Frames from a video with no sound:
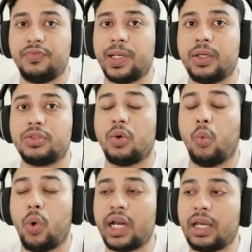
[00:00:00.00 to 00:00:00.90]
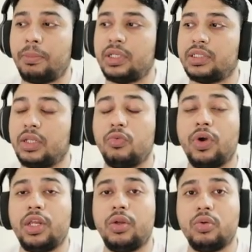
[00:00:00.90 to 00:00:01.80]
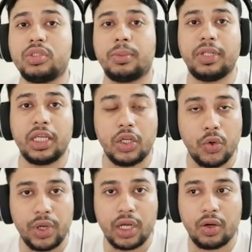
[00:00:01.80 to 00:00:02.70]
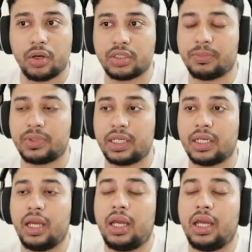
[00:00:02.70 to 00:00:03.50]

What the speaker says: because what happened is that when you do something unique or something,